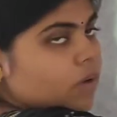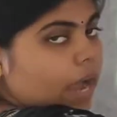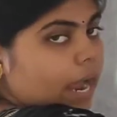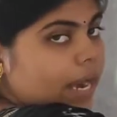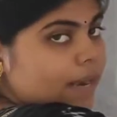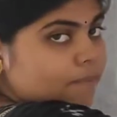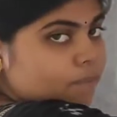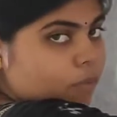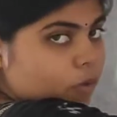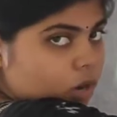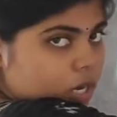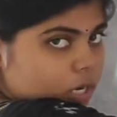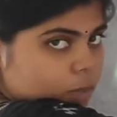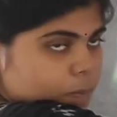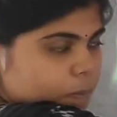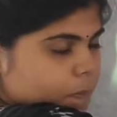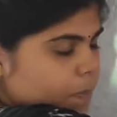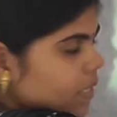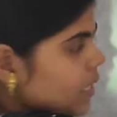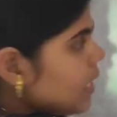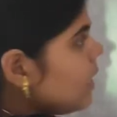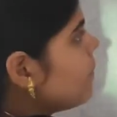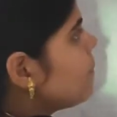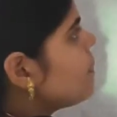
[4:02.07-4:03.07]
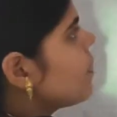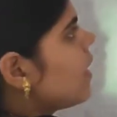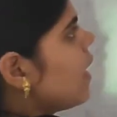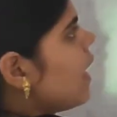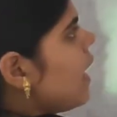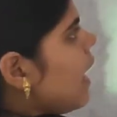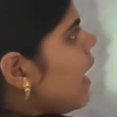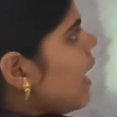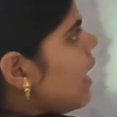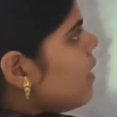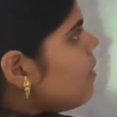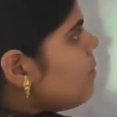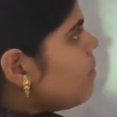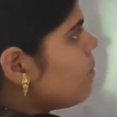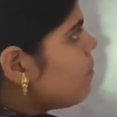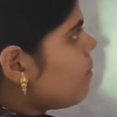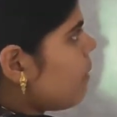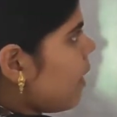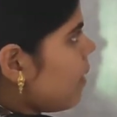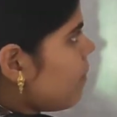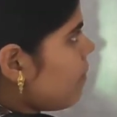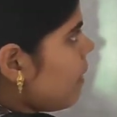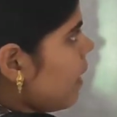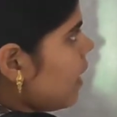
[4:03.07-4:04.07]
at point P and
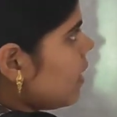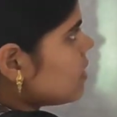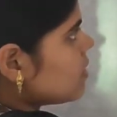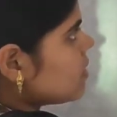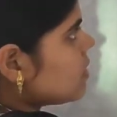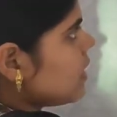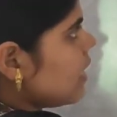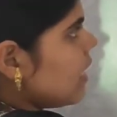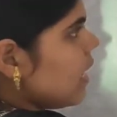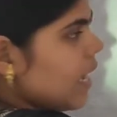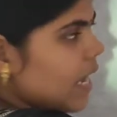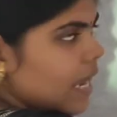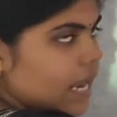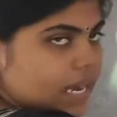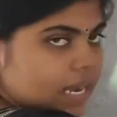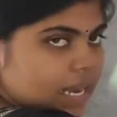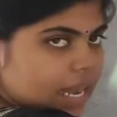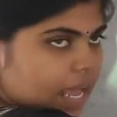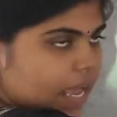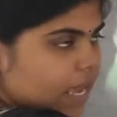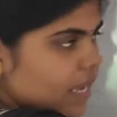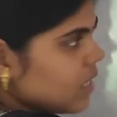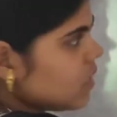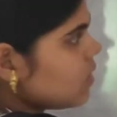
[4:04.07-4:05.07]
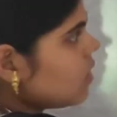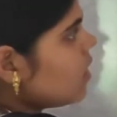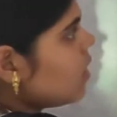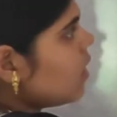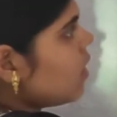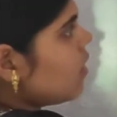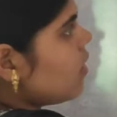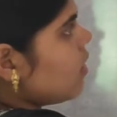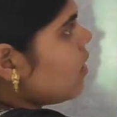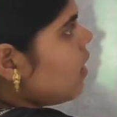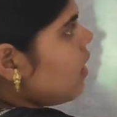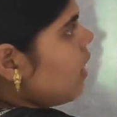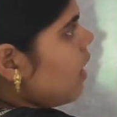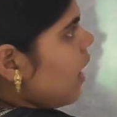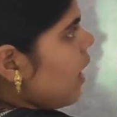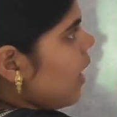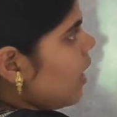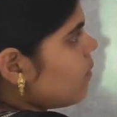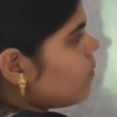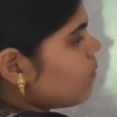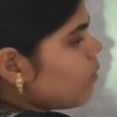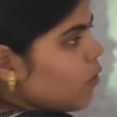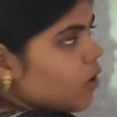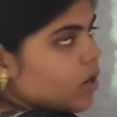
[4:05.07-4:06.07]
pass N line
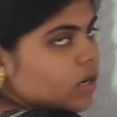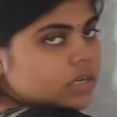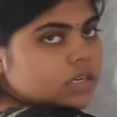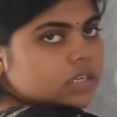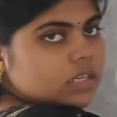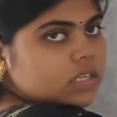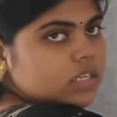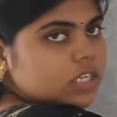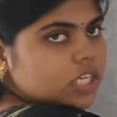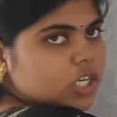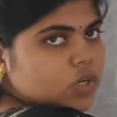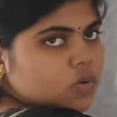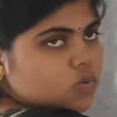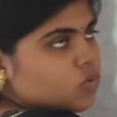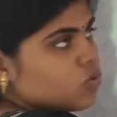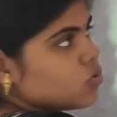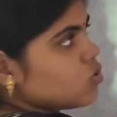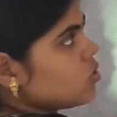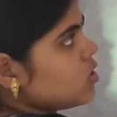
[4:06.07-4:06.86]
at point Q.